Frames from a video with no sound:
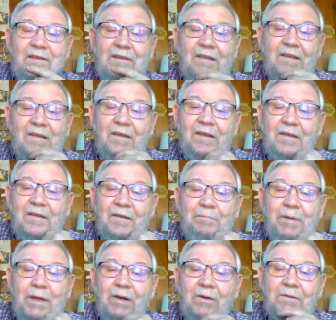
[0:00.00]
a
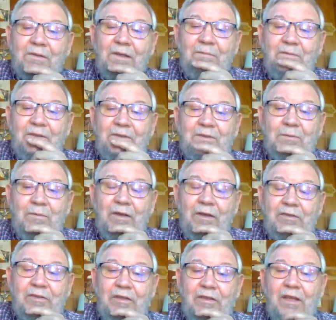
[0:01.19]
barrel type
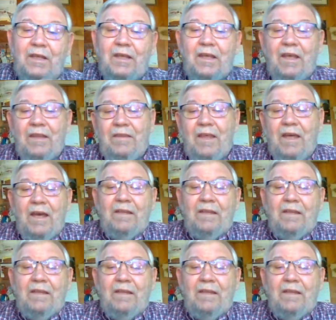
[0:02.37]
situation, and